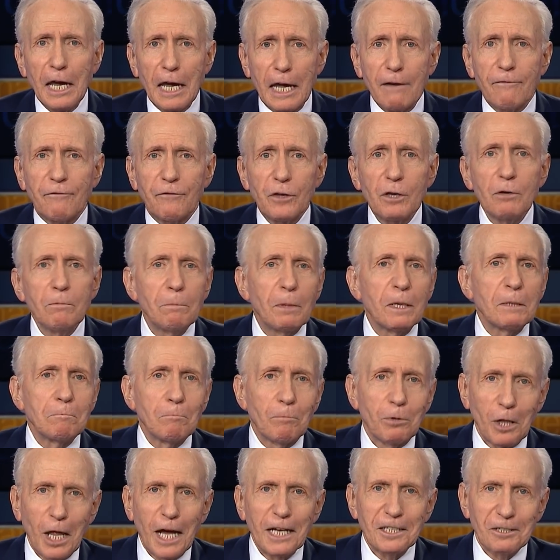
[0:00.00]
If you've been
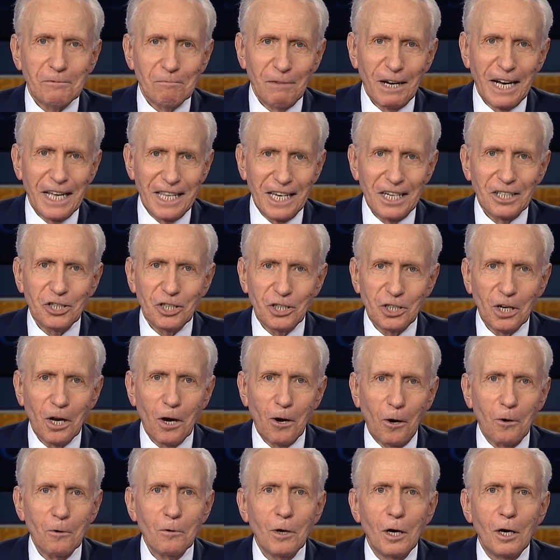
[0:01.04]
blessed by this
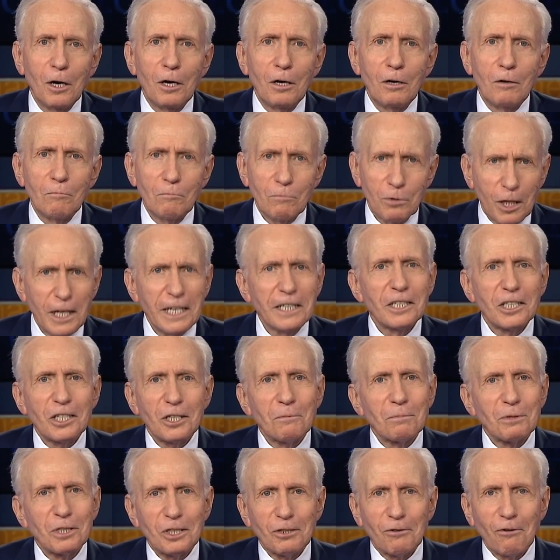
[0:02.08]
show, please
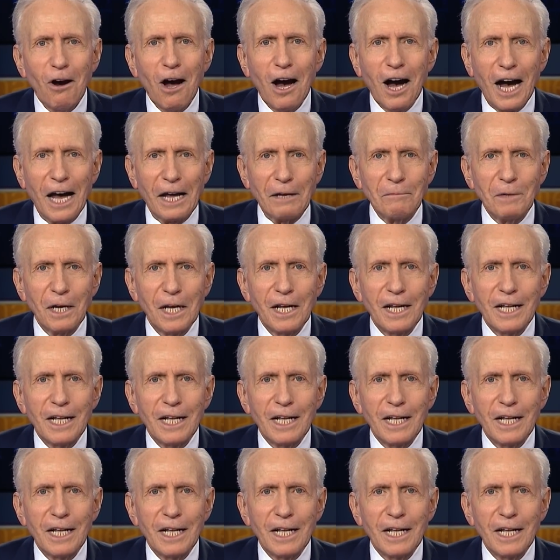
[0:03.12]
subscribe.